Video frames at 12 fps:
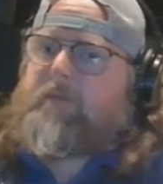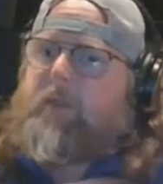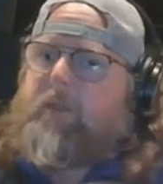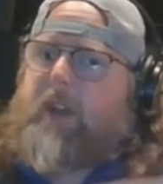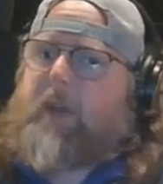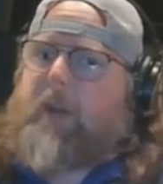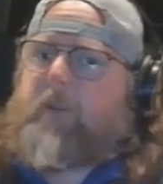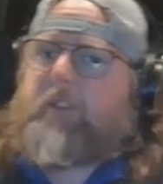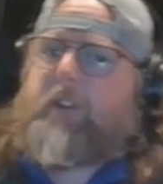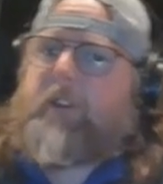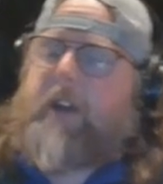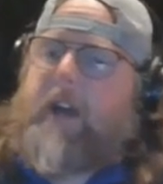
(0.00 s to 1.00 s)
that
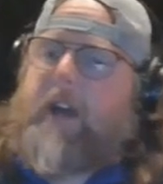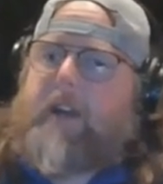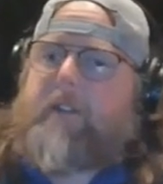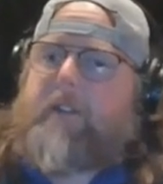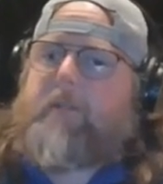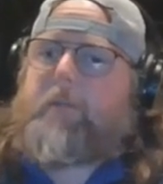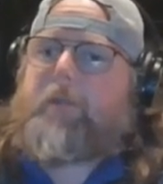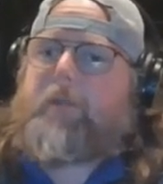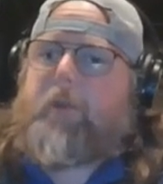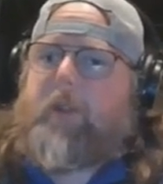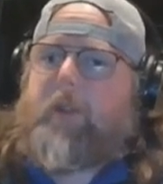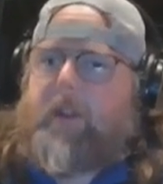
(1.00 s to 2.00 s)
was the knock.
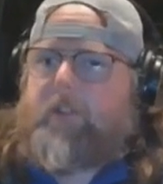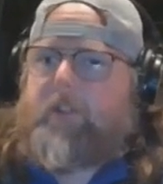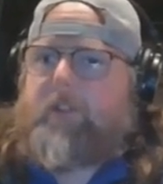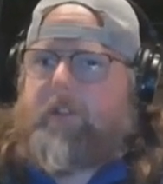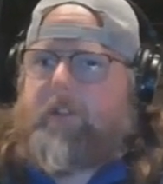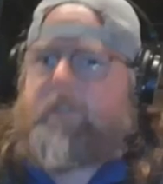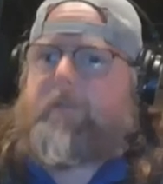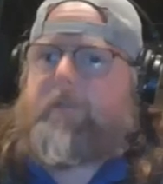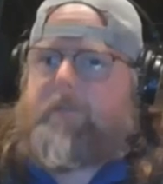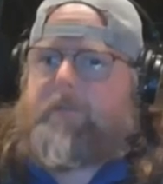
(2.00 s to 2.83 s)
Before the injuries,